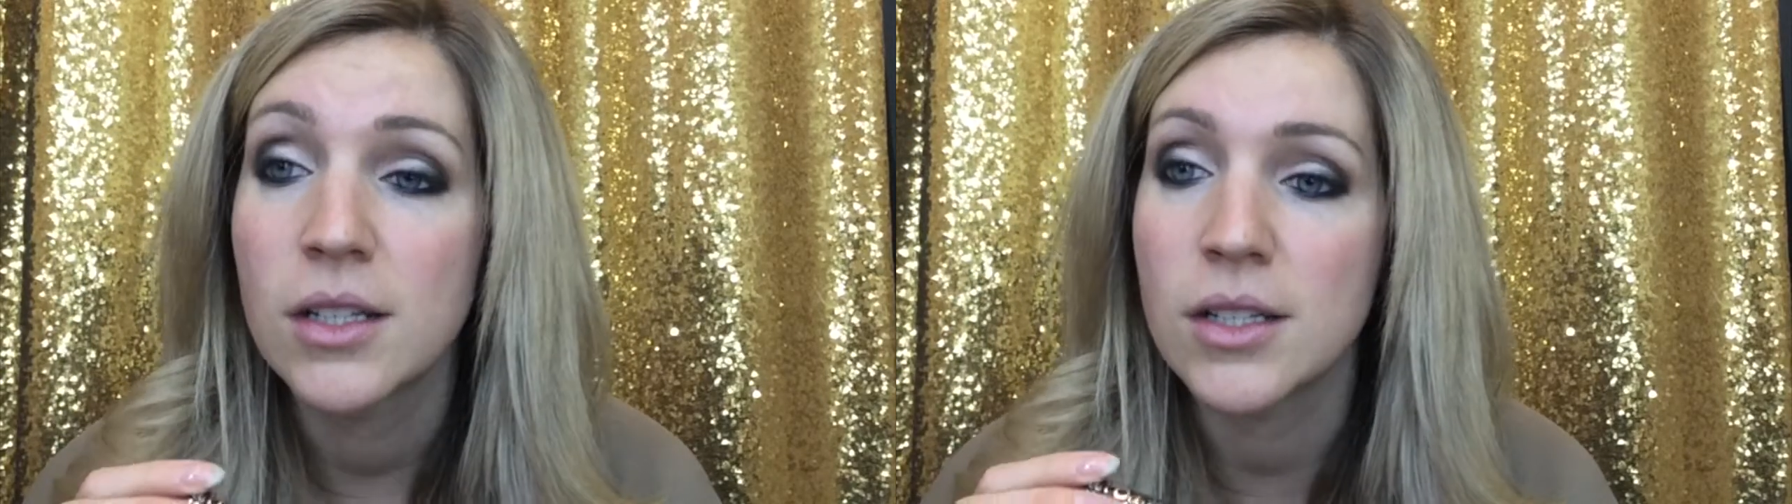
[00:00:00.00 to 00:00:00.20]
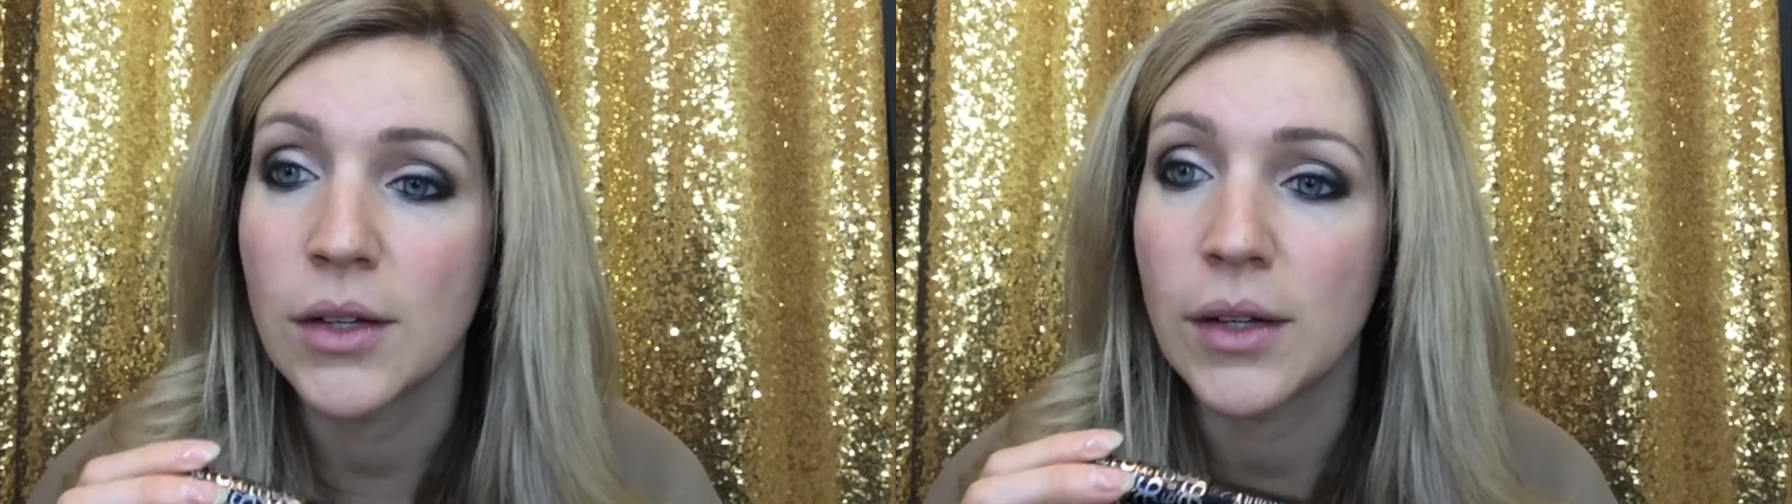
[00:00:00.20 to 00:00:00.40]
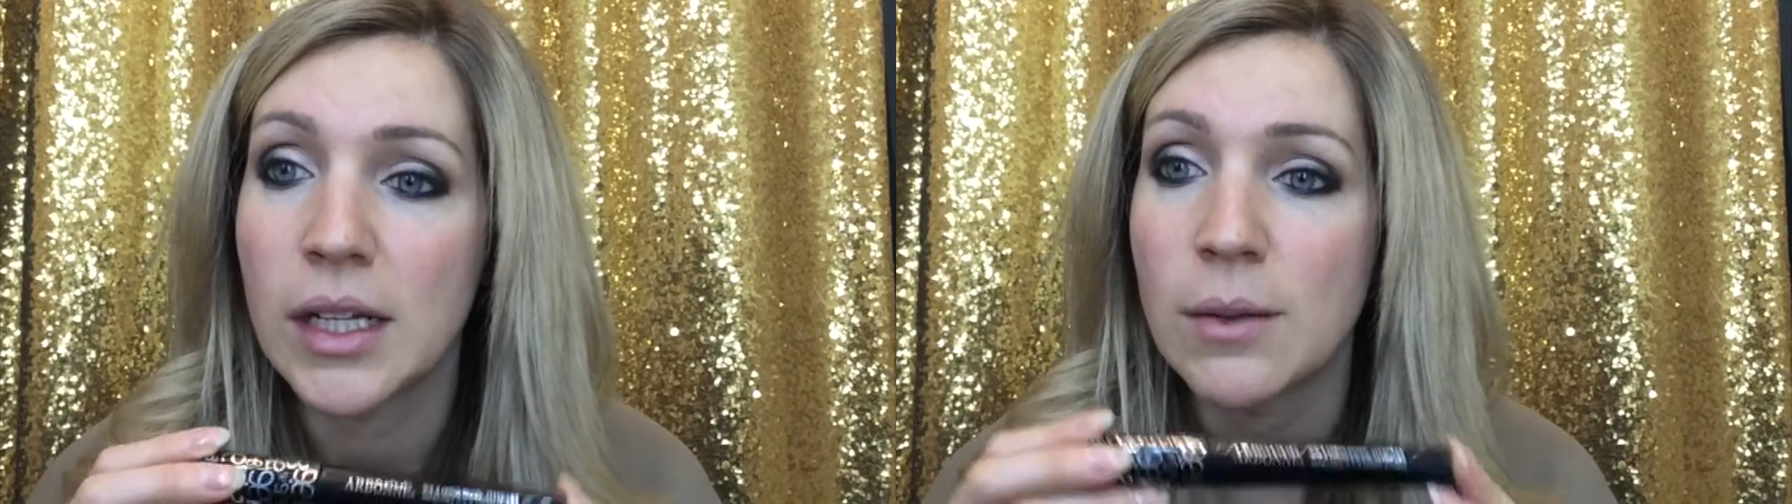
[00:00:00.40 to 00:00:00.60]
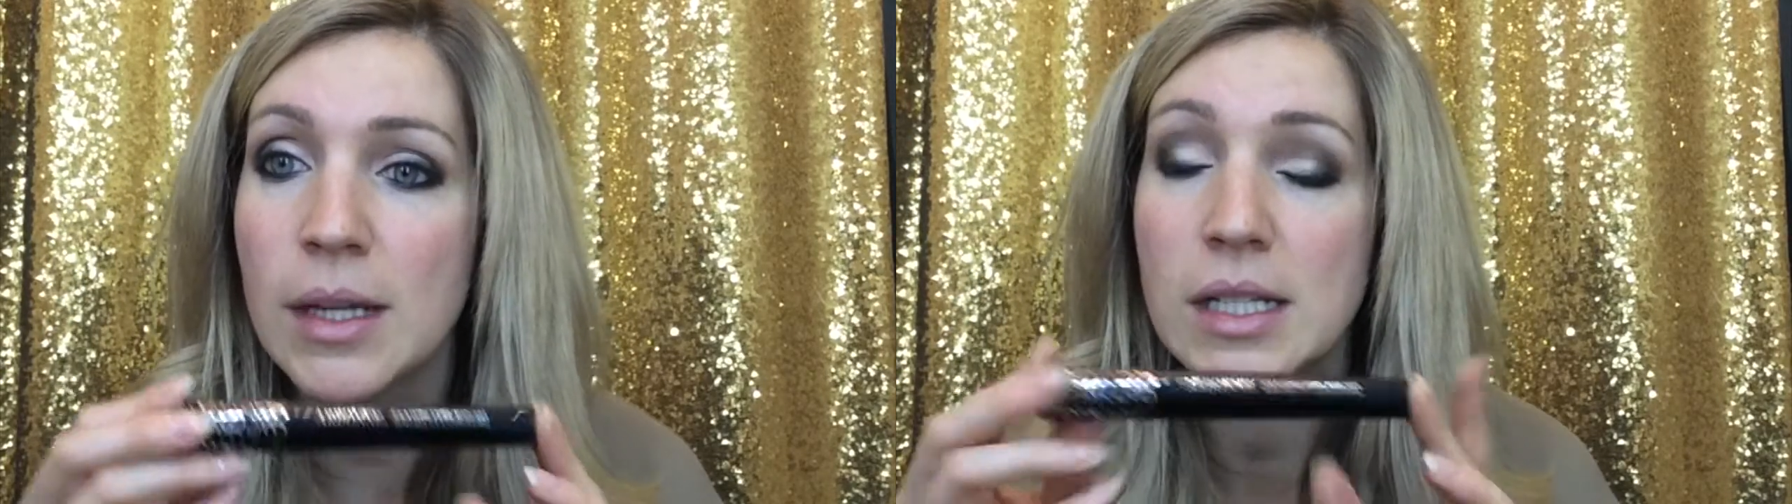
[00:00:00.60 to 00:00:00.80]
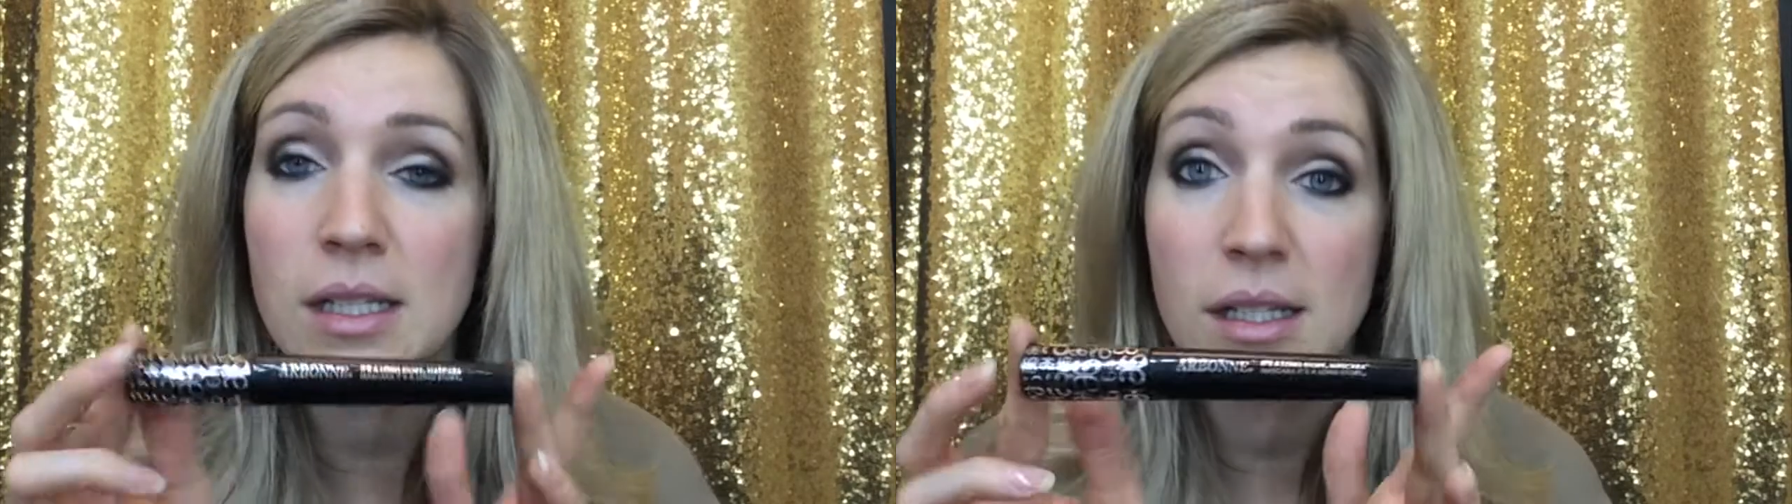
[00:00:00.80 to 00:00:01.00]
So
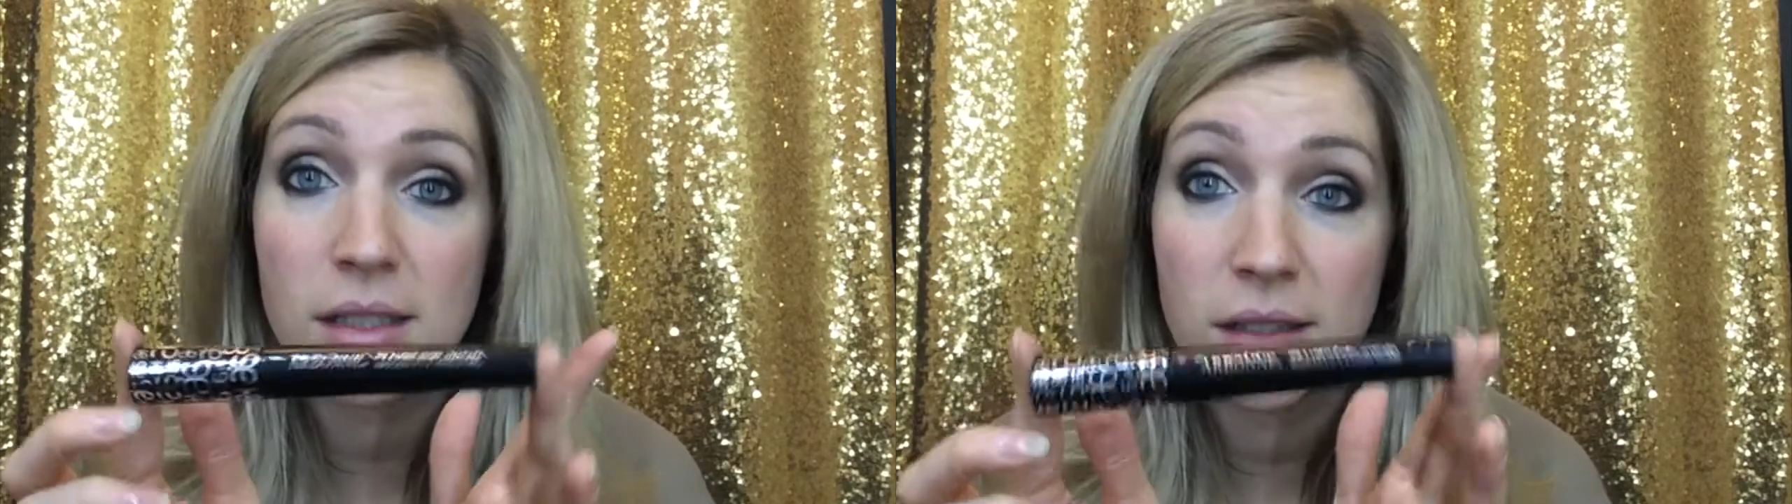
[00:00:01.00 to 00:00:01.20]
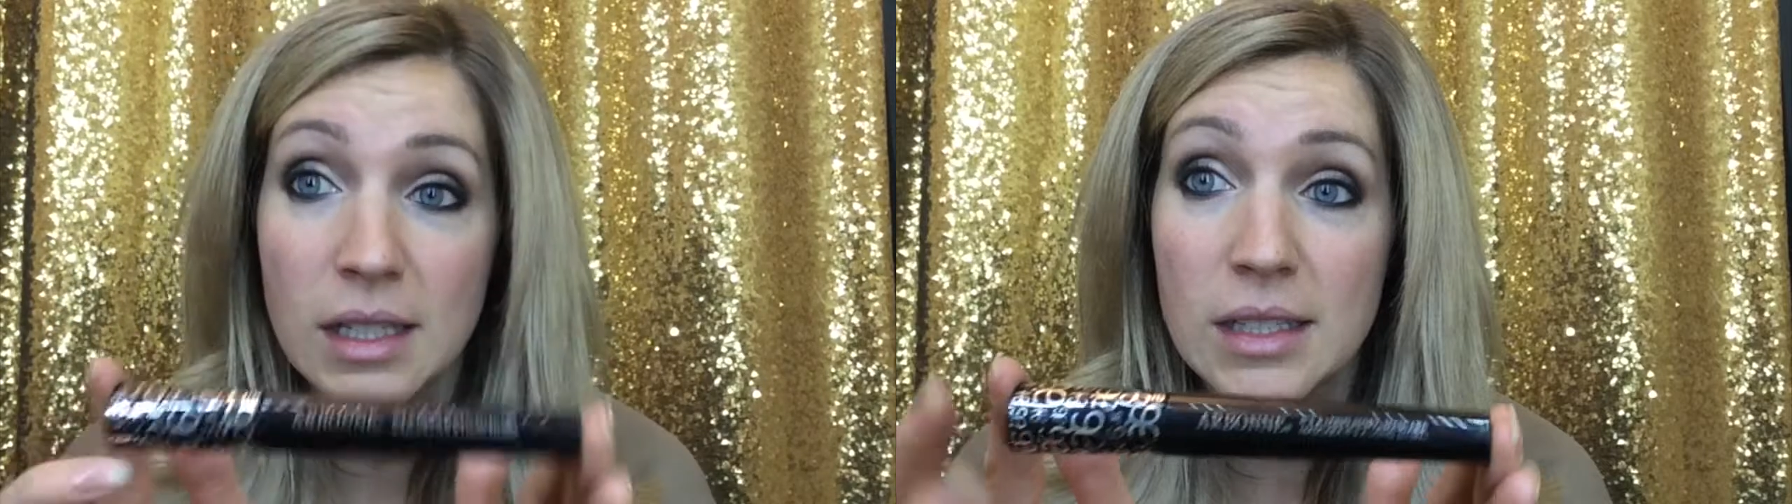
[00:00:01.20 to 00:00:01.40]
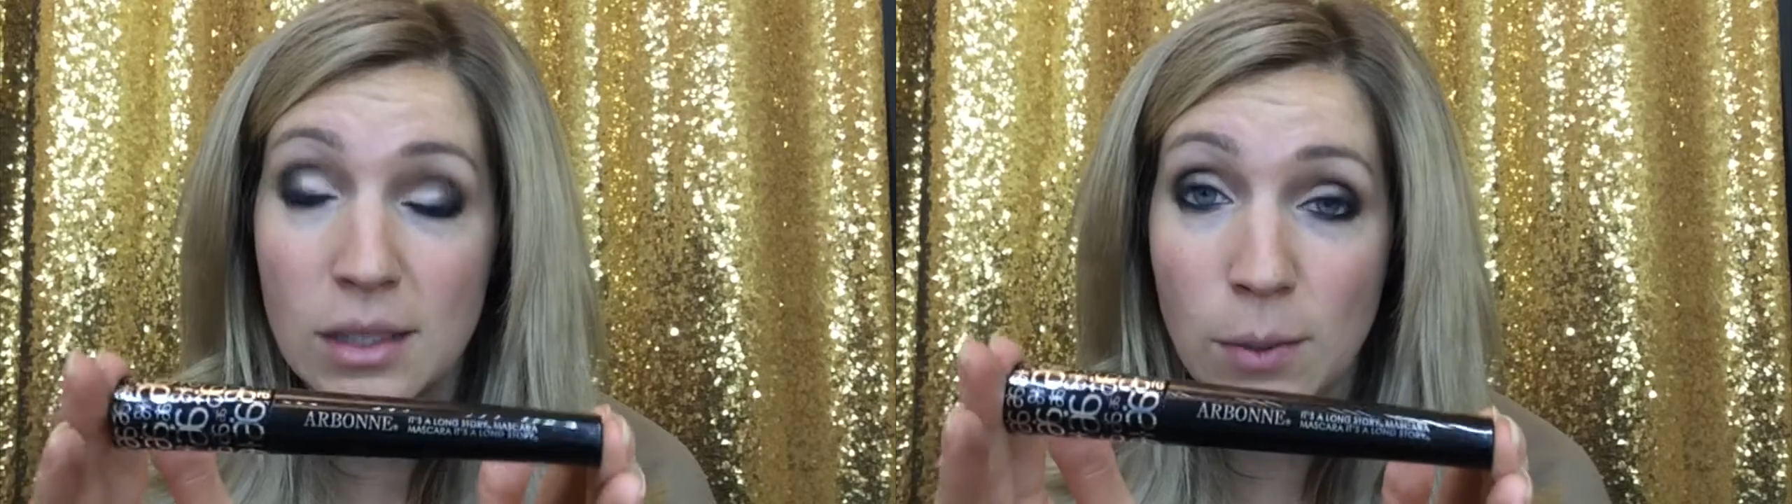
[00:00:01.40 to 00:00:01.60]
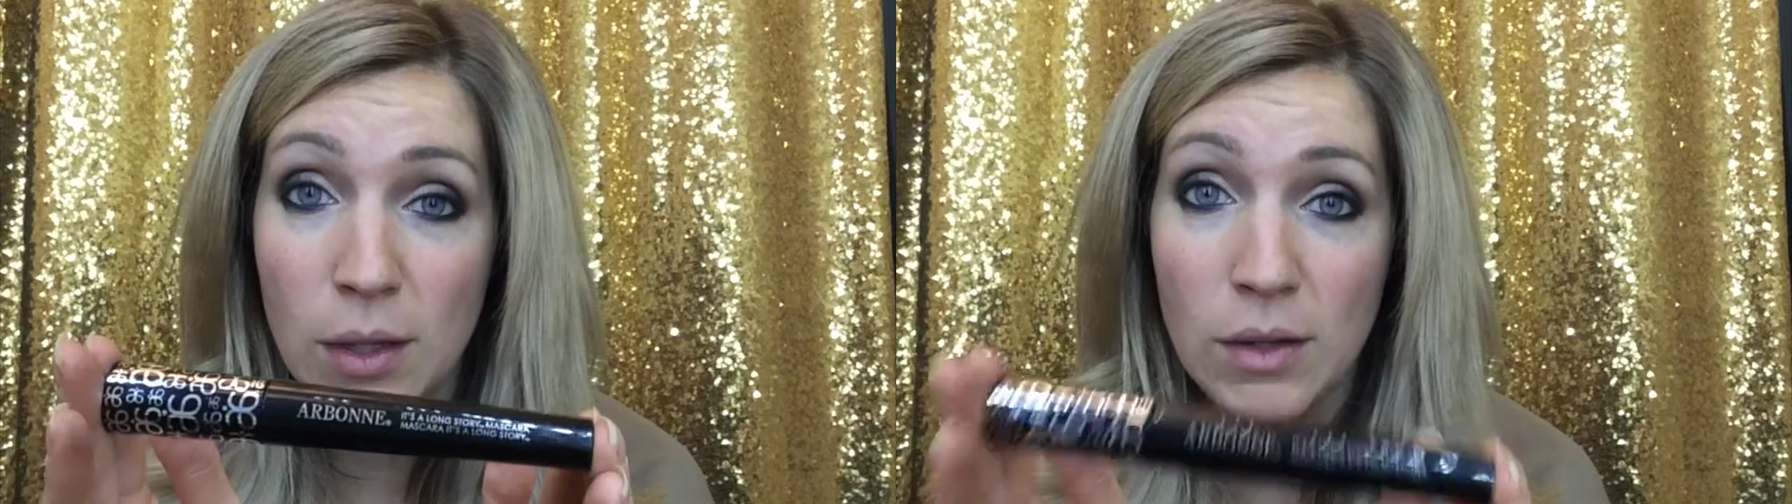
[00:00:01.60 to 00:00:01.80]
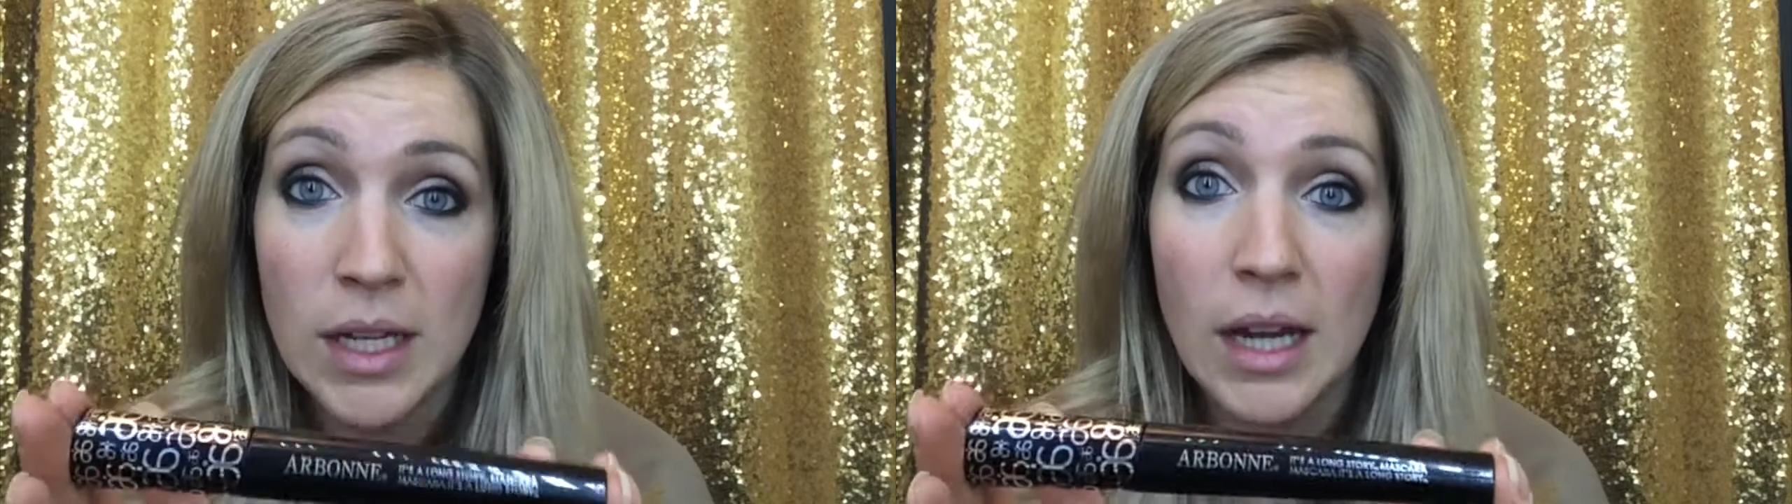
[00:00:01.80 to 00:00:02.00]
anyways, this is what
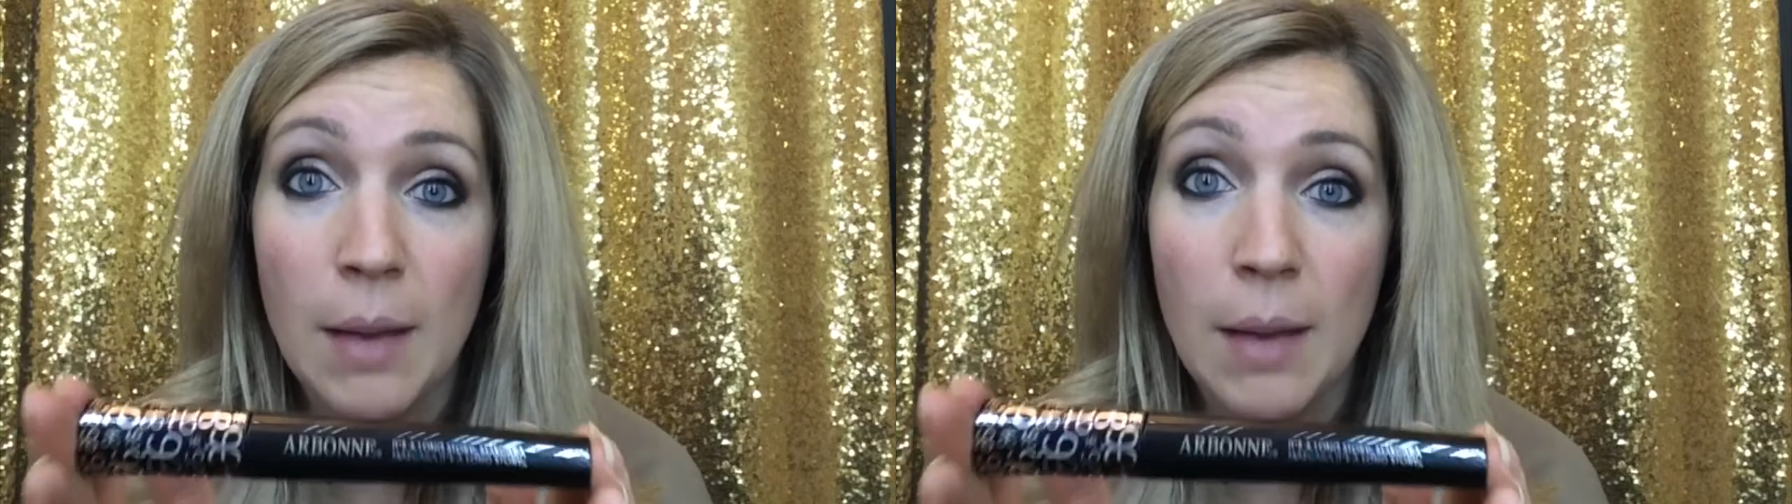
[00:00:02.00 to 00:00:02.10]
you need.